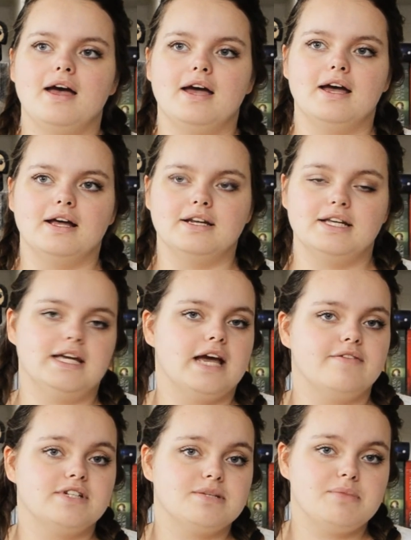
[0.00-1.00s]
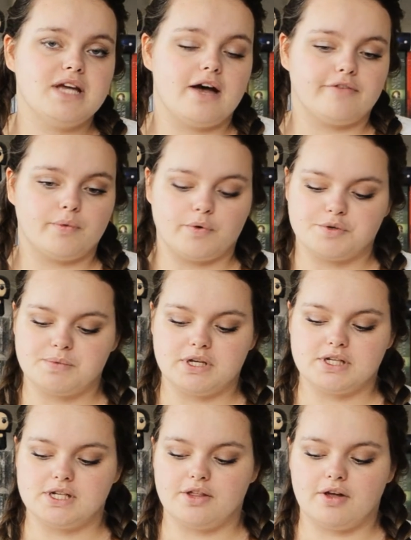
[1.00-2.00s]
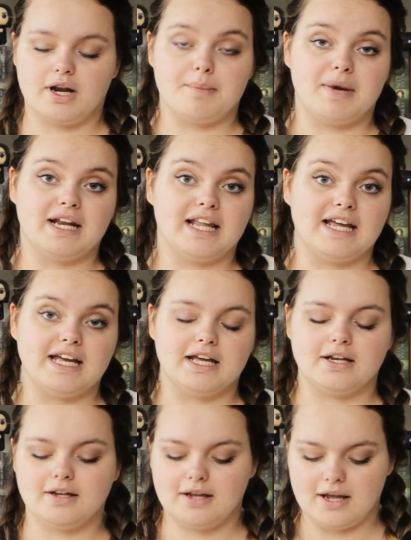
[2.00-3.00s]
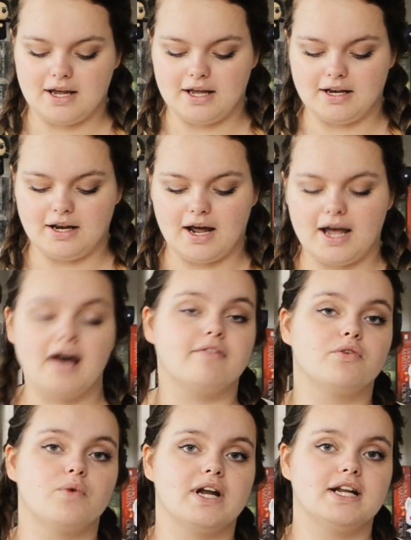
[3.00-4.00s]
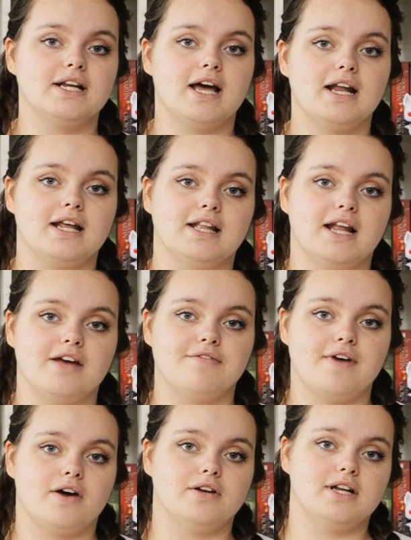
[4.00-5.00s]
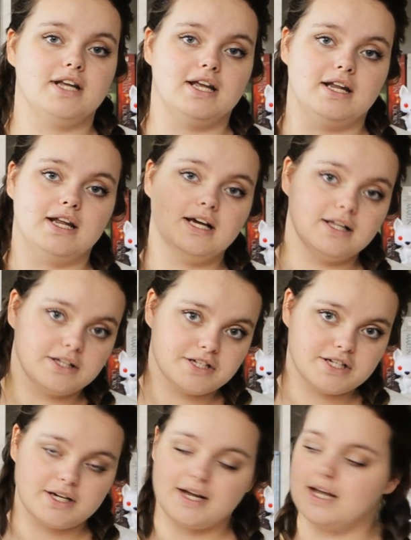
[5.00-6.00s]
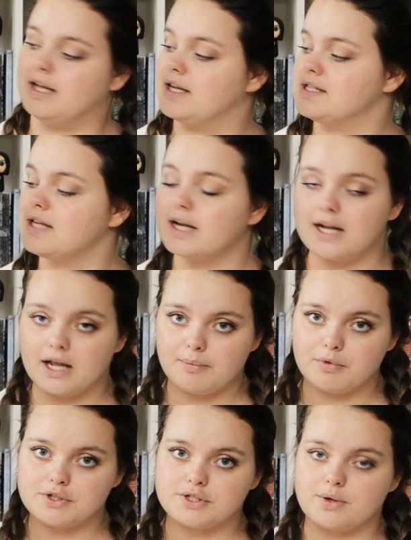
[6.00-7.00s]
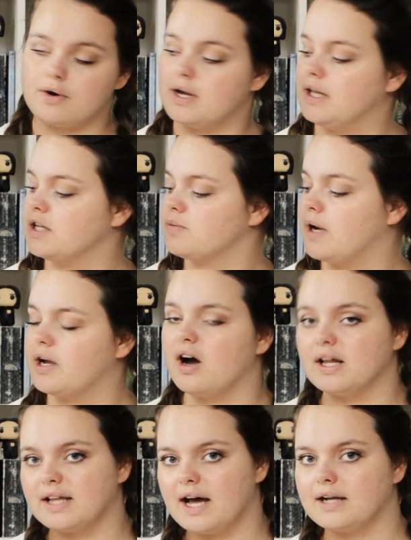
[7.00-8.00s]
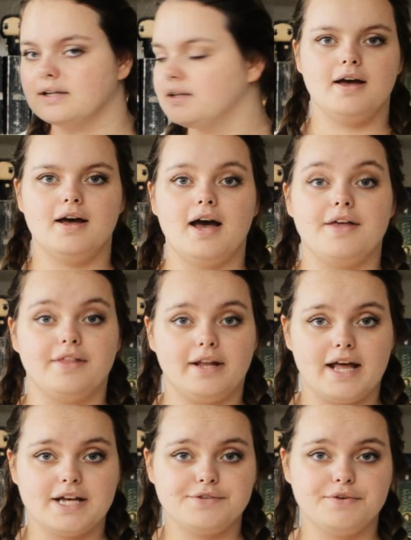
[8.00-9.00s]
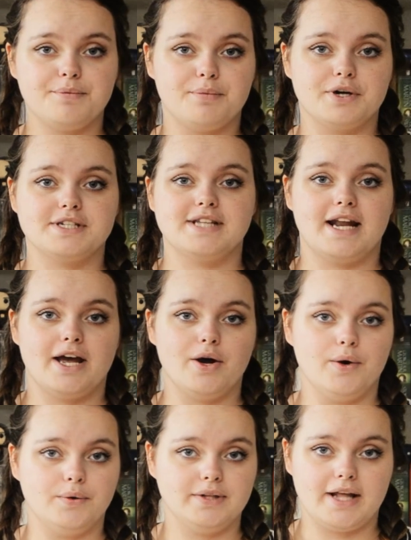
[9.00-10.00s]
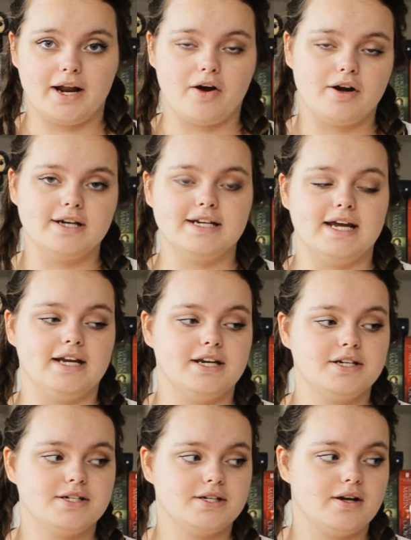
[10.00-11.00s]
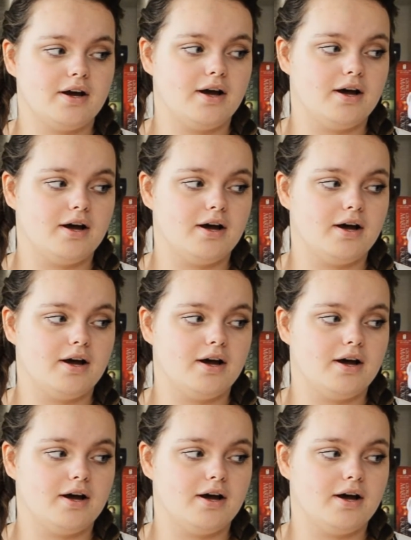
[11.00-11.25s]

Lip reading: and he gave it to me afterwards because he thought I might like it. And I haven't read it yet, and then I found it in English in a secondhand bookstore, and that's why I got that. And the last few books that I own that are in Danish,